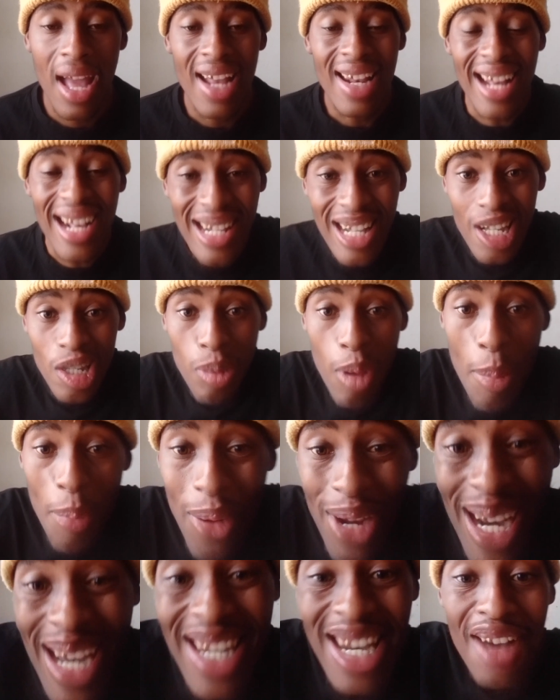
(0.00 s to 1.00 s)
Like these
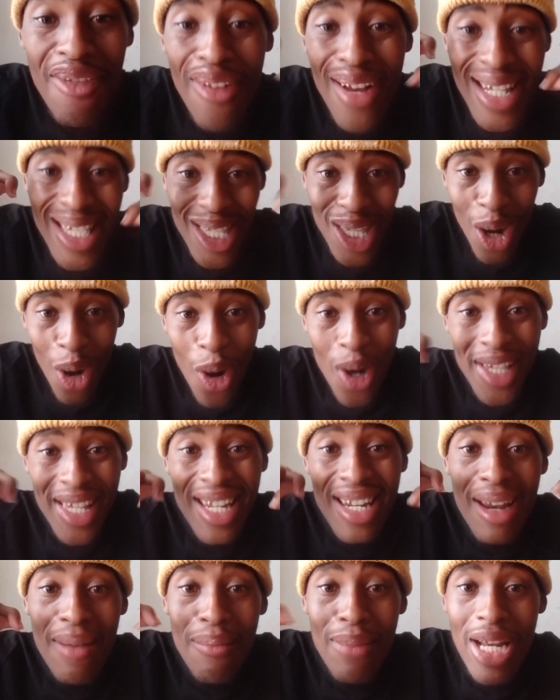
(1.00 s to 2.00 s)
people, they never thought
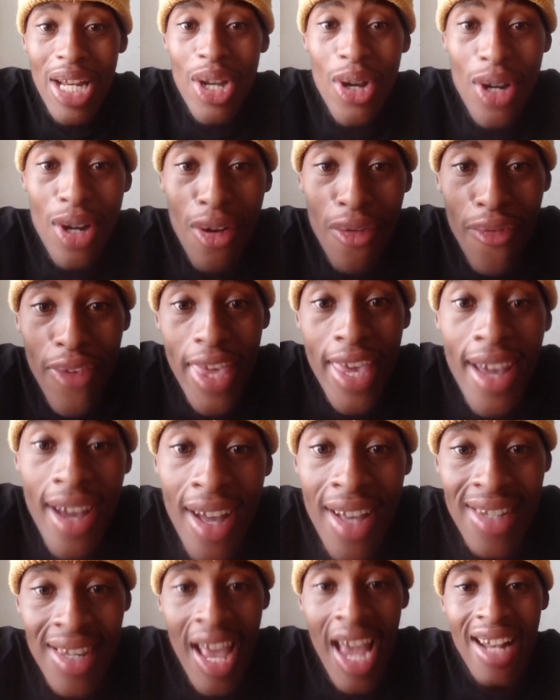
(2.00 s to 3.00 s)
in a million of
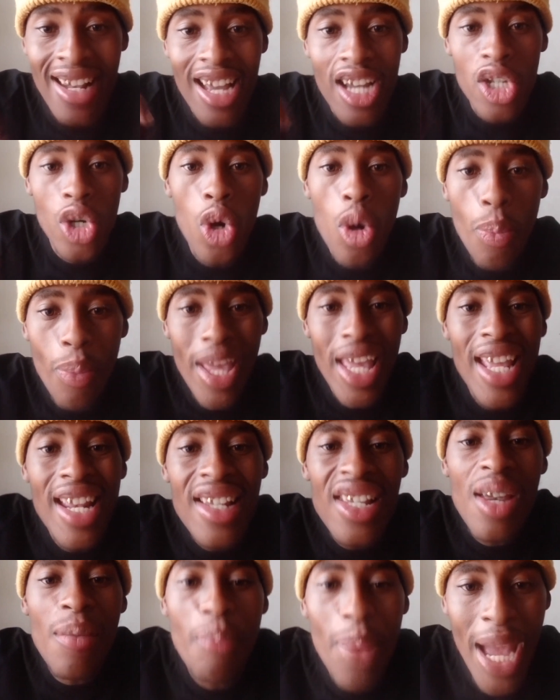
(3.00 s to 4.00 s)
years that you'll be
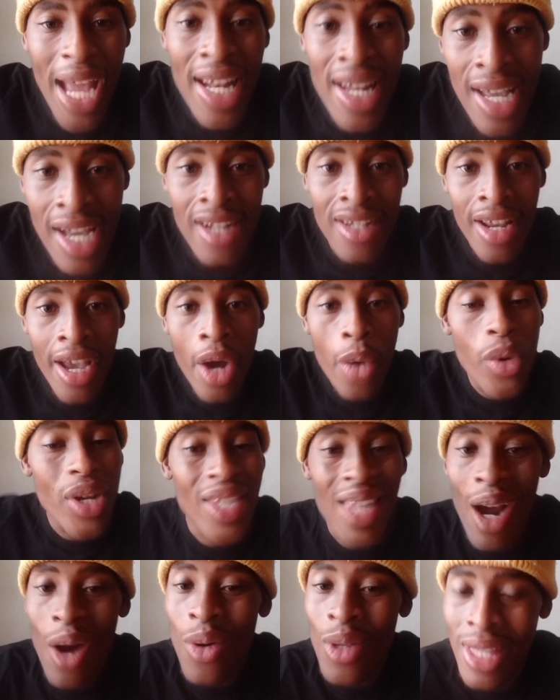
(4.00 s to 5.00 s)
independent
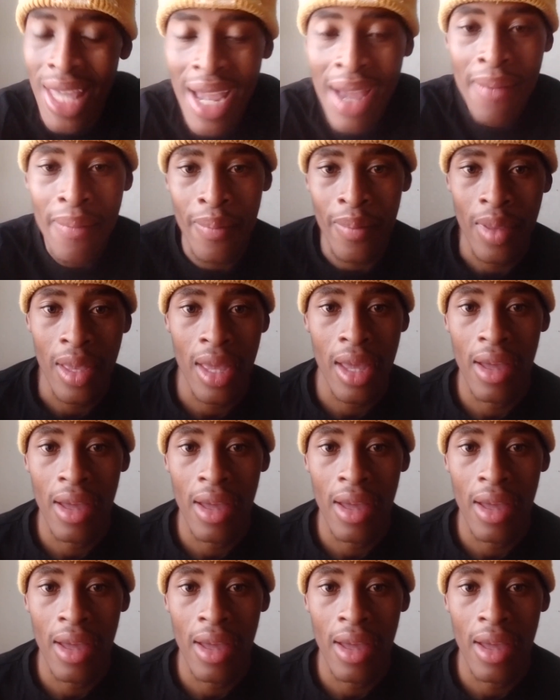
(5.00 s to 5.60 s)
without them.